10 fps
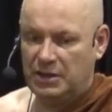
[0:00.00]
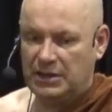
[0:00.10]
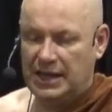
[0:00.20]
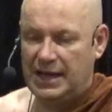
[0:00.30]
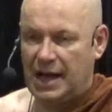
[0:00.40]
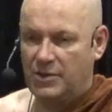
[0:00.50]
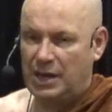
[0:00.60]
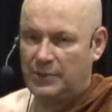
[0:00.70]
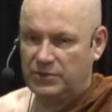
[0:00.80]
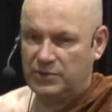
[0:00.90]
Yeah, are you
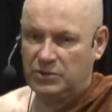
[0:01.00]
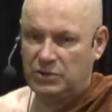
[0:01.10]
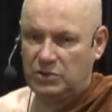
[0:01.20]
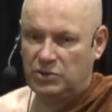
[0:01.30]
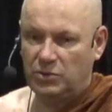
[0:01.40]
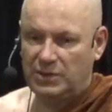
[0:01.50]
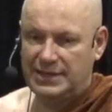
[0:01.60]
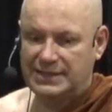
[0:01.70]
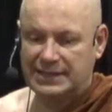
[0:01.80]
able to do this?